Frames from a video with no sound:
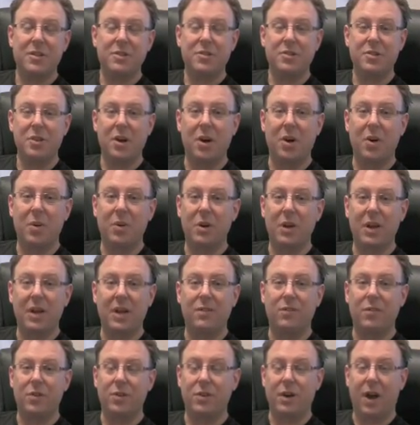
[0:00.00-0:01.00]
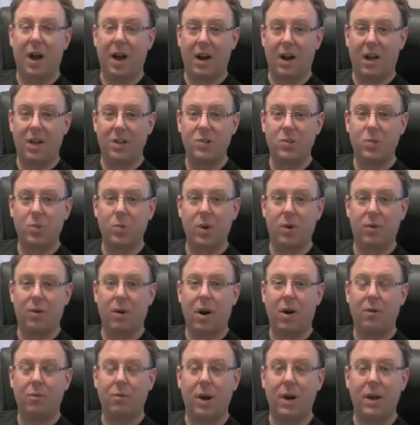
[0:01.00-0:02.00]
So if you're not on
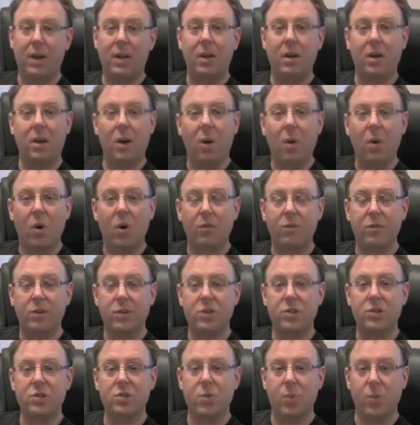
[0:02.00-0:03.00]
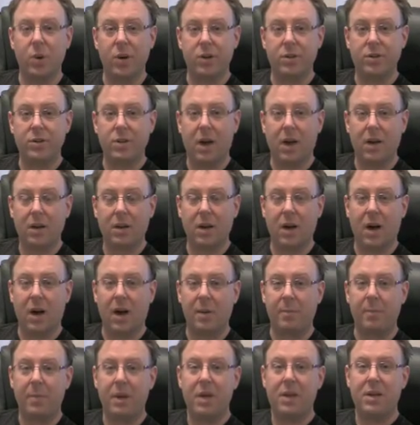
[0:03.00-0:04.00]
Twitter already, go over to
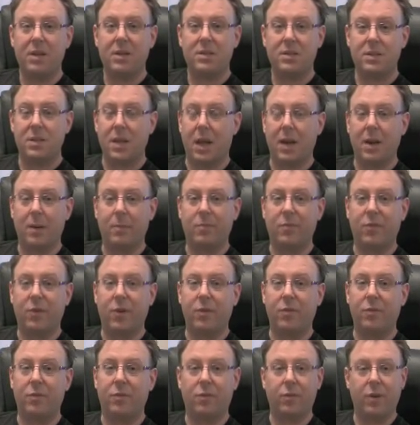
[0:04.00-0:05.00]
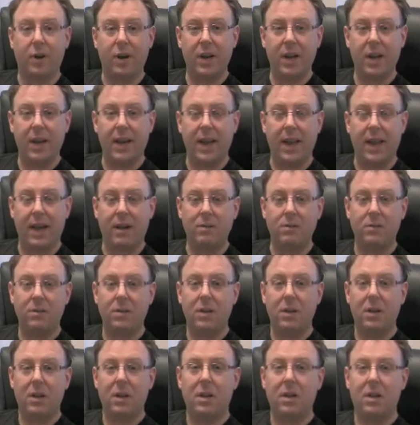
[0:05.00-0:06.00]
twitter.com, sign up for a free account.
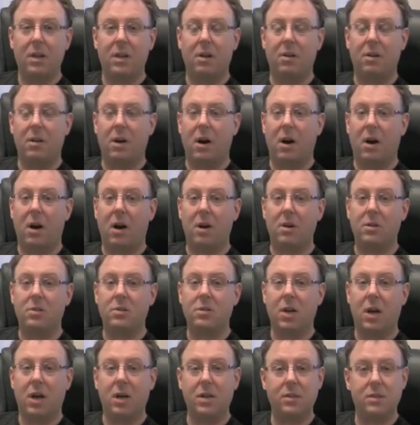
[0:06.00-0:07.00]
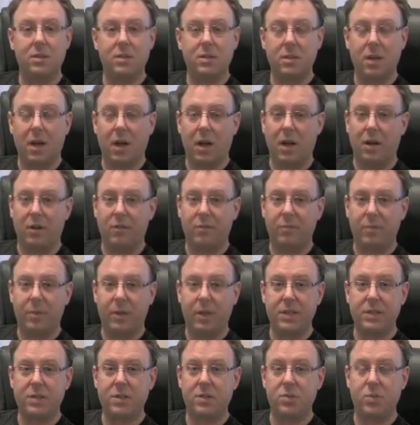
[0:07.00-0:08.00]
There are tons of
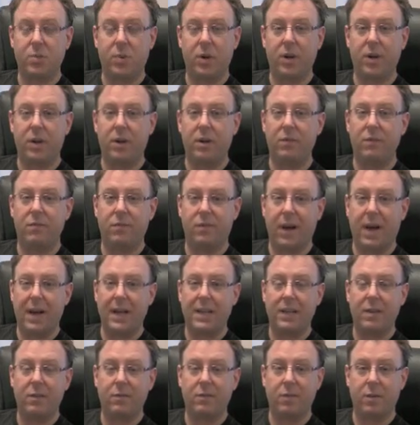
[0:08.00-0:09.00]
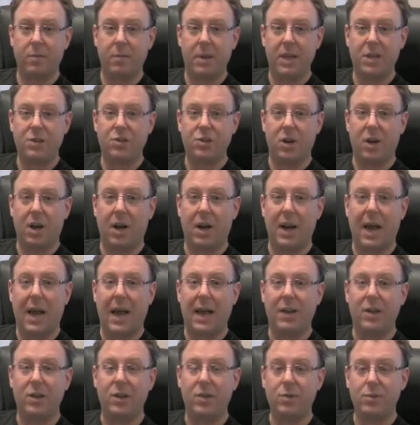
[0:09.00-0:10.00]
places where you can find information on
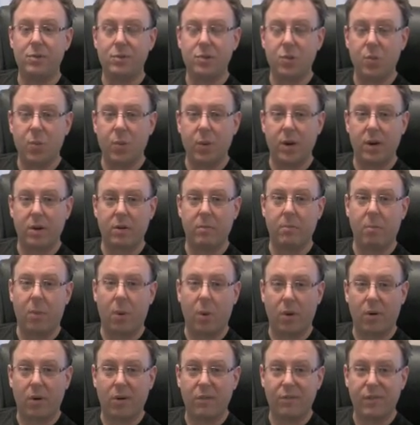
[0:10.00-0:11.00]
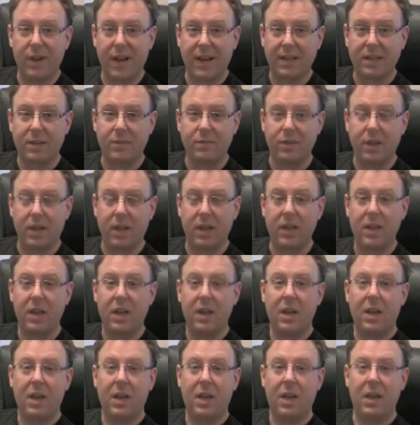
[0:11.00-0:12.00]
how to use Twitter more effectively
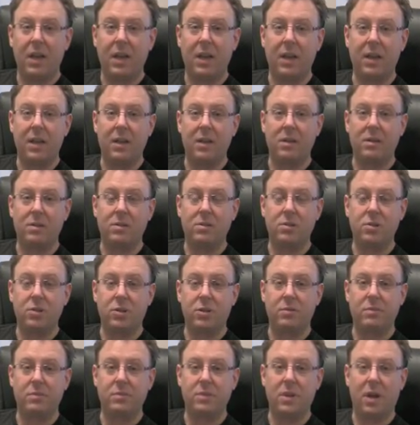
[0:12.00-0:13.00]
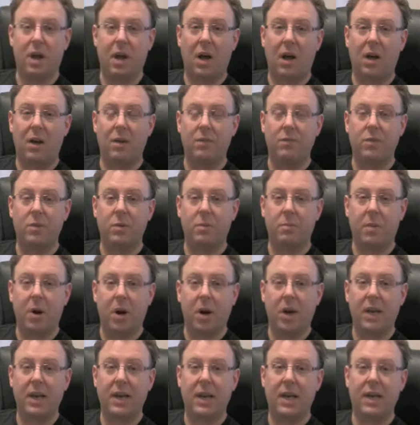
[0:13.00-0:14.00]
in terms of your
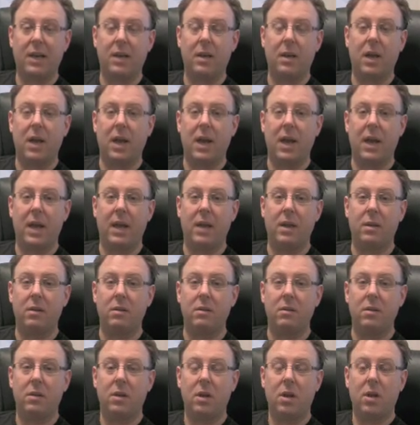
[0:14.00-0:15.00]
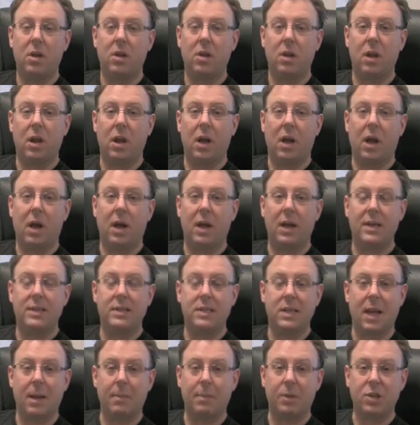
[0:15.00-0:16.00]
marketing and
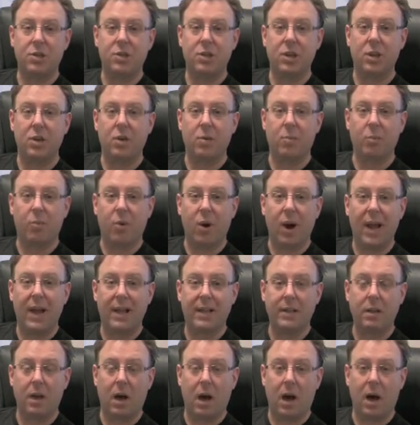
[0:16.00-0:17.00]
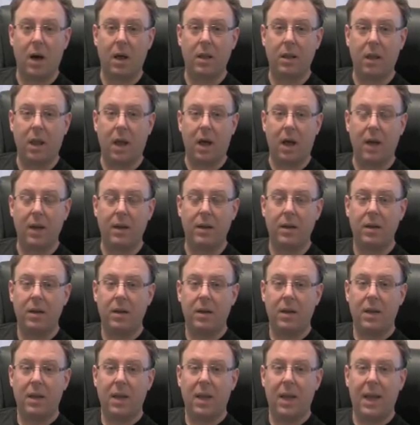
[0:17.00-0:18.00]
establishing your brand online.
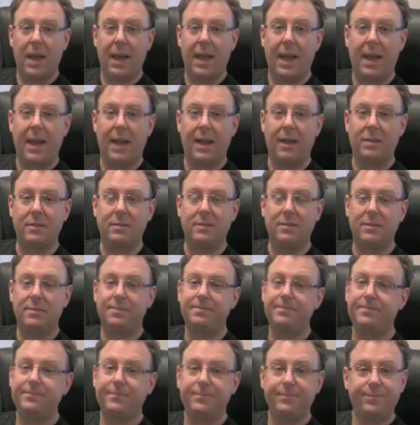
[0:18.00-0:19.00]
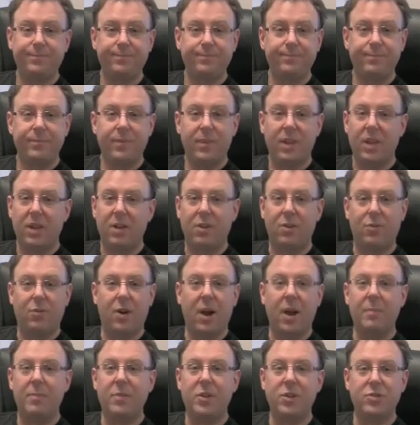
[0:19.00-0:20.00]
And
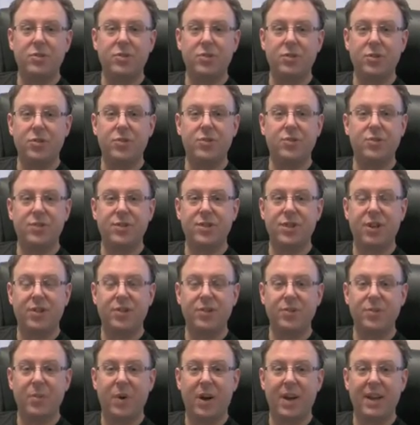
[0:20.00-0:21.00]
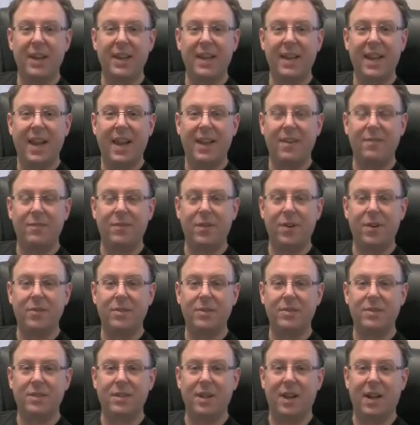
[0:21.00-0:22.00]
grab those search results while you can,
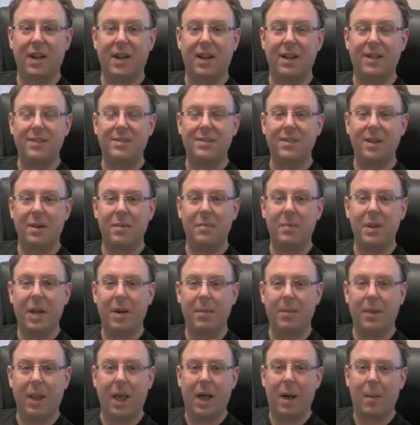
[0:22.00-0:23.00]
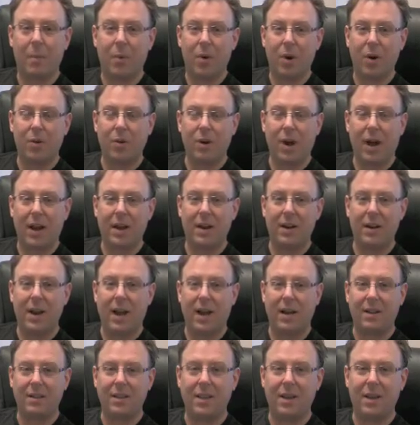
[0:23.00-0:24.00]
folks. It's going to become a lot more crowded
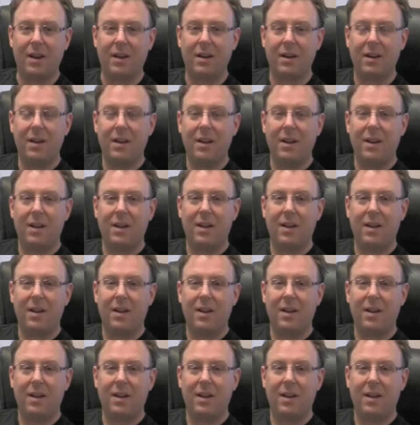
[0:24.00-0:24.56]
out there.